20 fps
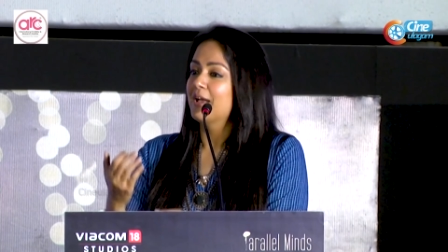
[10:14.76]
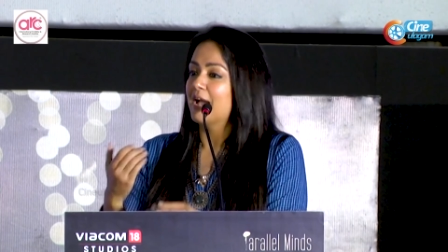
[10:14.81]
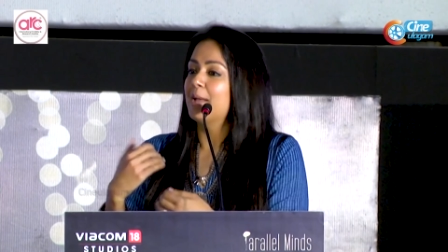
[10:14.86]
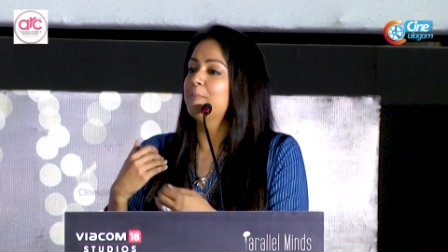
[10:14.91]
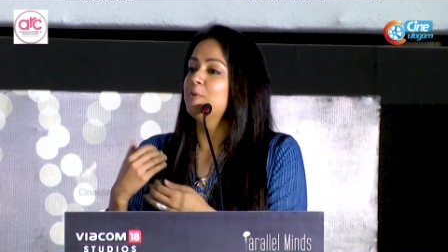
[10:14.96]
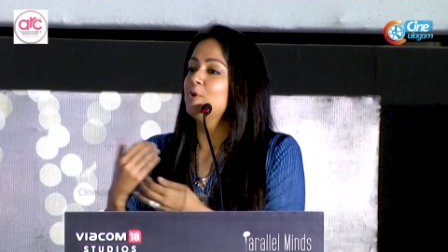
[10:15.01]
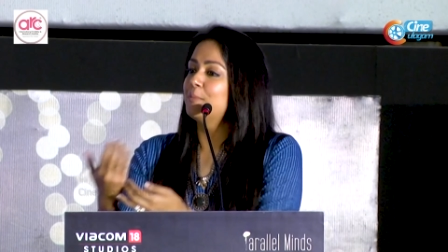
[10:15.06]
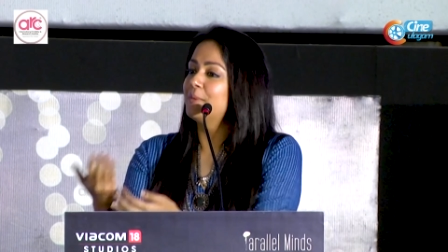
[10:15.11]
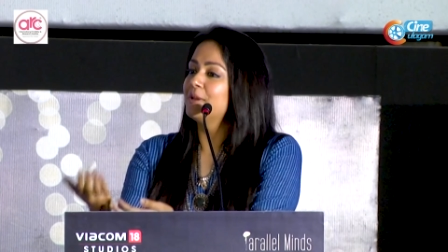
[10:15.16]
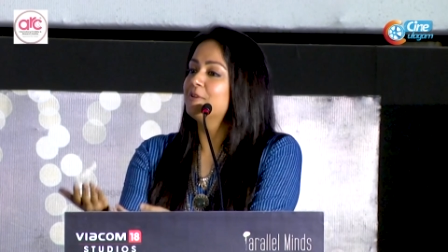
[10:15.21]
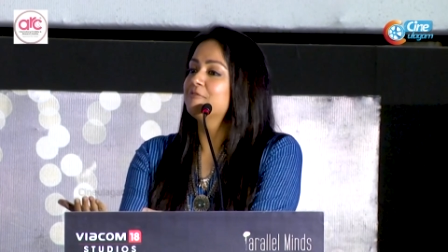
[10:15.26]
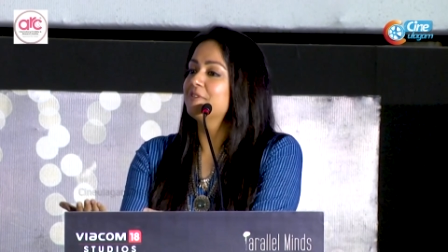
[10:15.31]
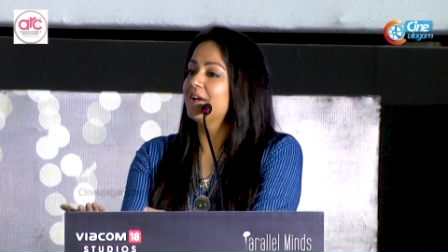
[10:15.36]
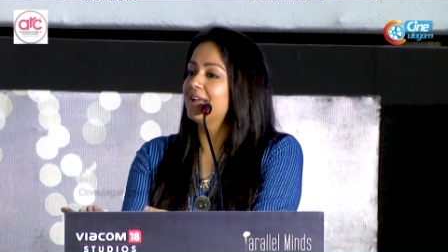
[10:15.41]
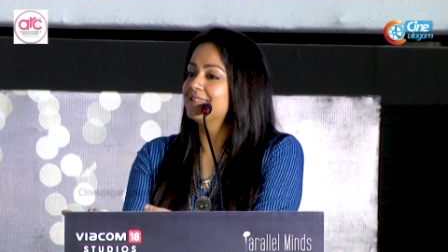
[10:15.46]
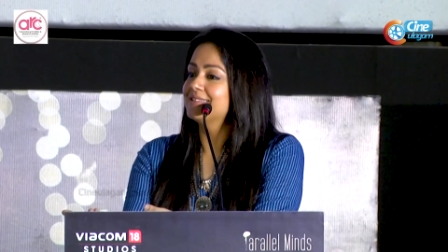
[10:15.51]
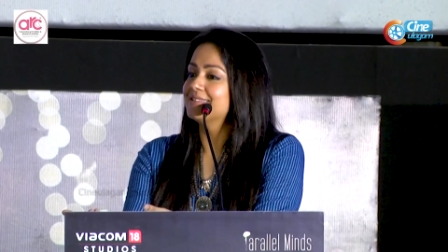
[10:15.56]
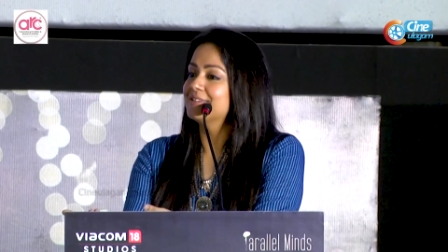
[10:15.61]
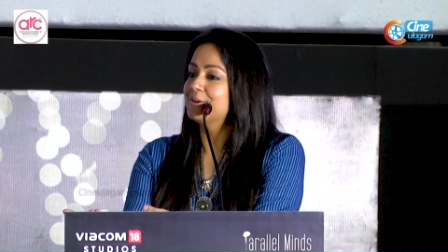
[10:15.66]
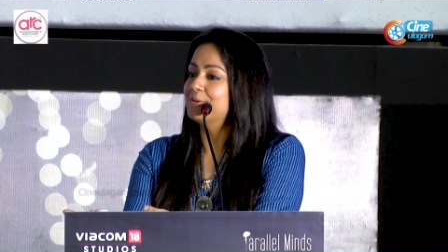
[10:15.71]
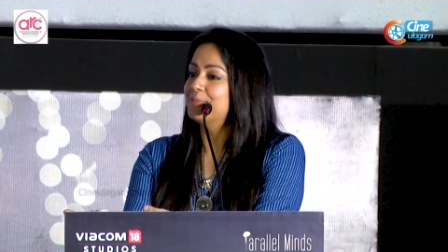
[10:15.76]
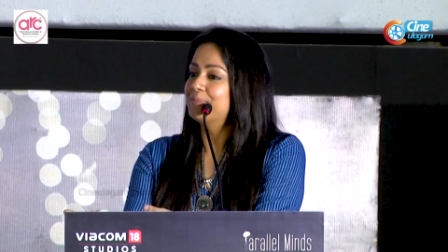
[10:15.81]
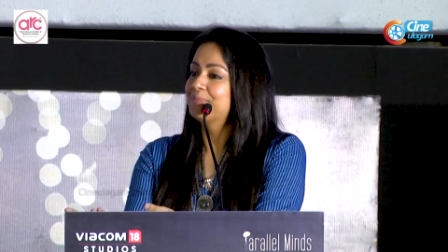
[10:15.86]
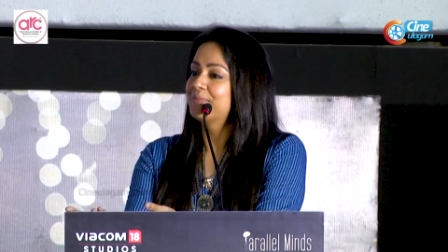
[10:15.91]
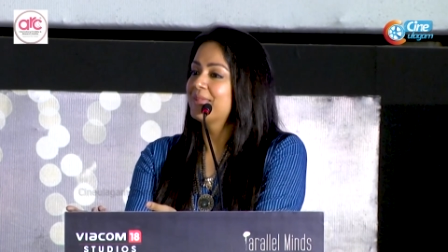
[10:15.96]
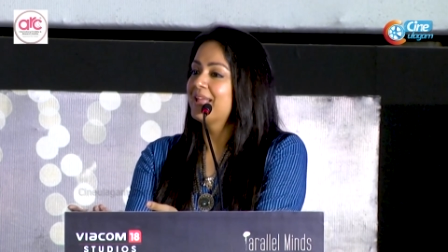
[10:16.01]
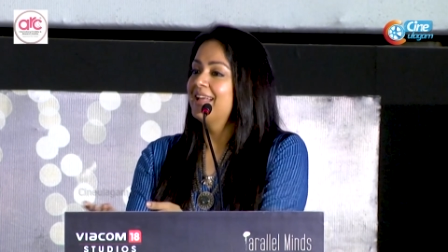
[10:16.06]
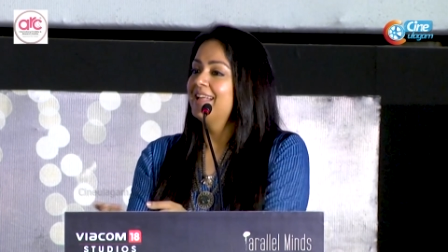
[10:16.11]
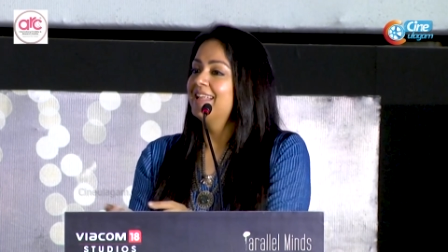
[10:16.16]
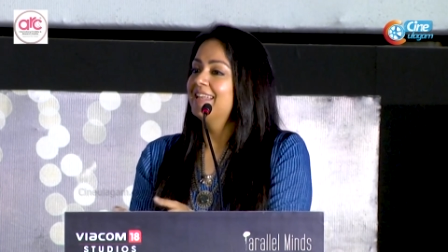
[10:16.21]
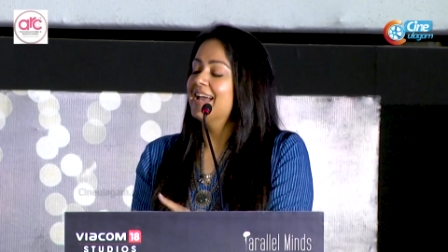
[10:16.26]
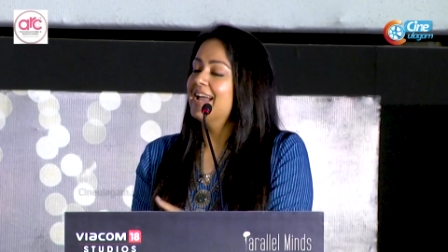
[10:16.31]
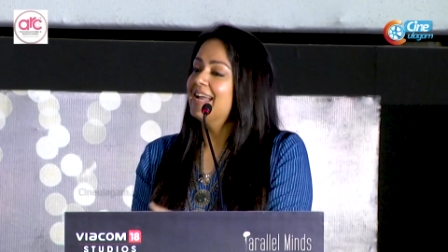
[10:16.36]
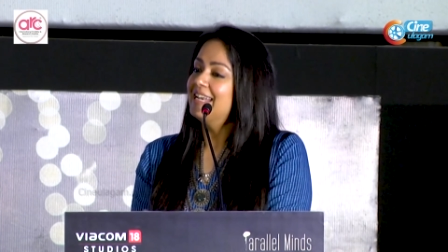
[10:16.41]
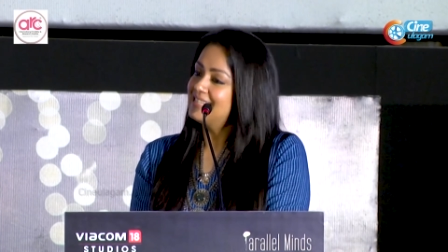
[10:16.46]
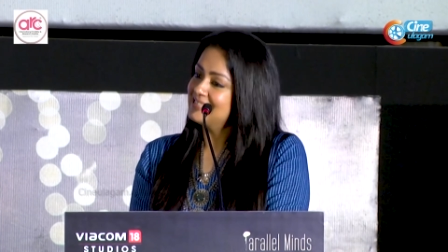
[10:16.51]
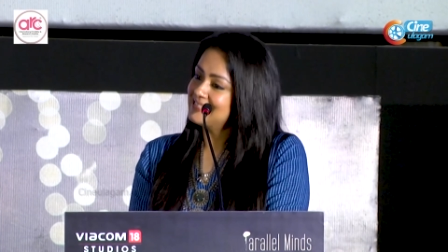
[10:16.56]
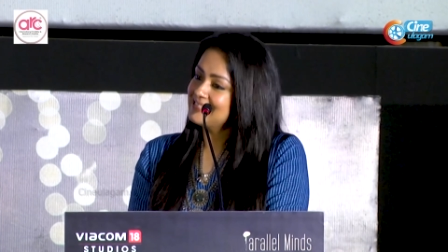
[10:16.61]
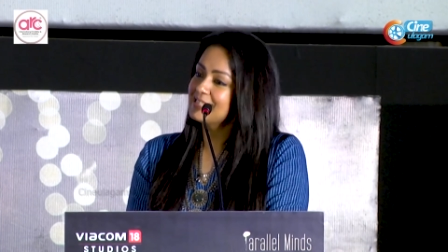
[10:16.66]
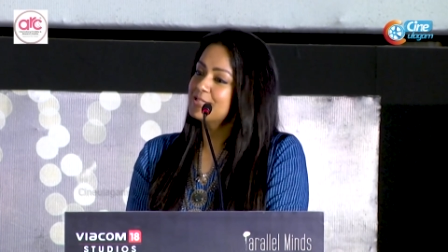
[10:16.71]
I'm your big fan, sir.
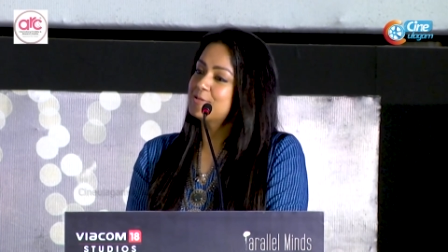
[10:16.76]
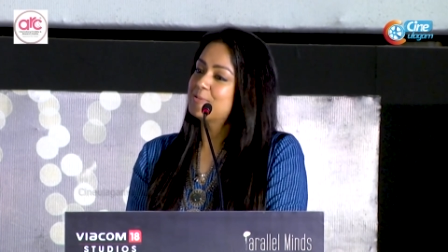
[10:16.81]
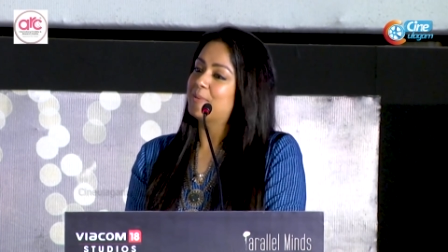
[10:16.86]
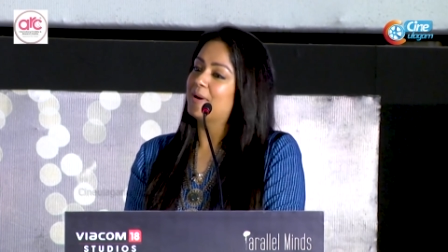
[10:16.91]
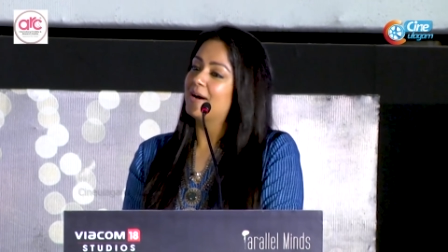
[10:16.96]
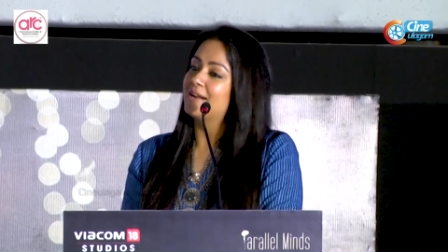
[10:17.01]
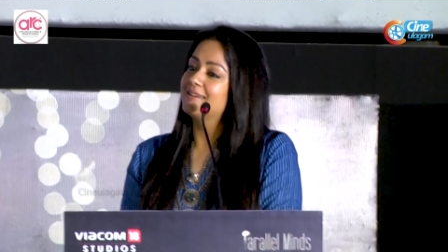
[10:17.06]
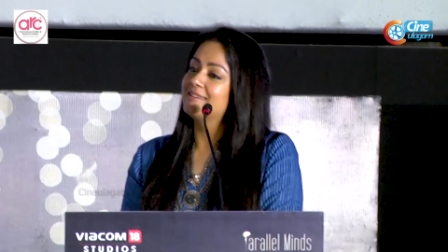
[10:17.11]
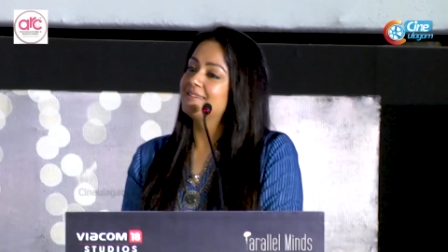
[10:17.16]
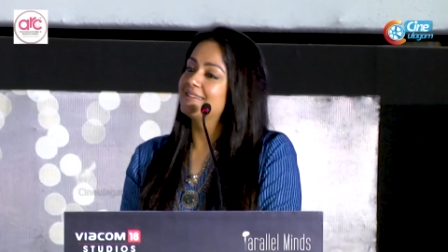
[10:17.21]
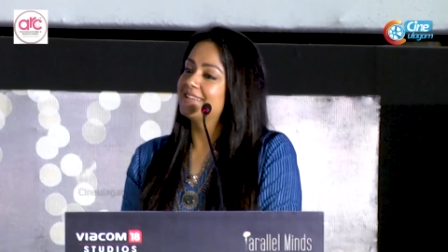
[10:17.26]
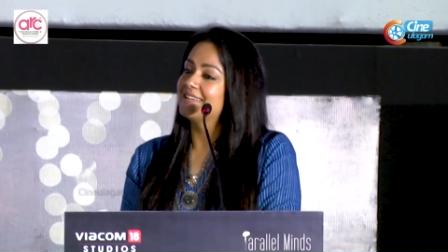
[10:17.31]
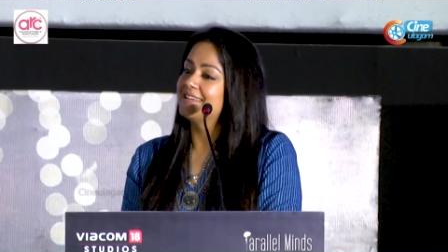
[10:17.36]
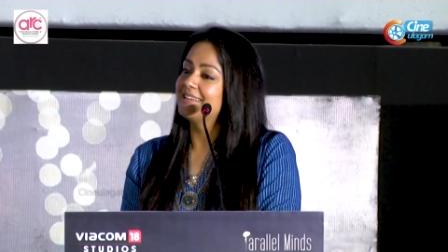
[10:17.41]
ninety-six part,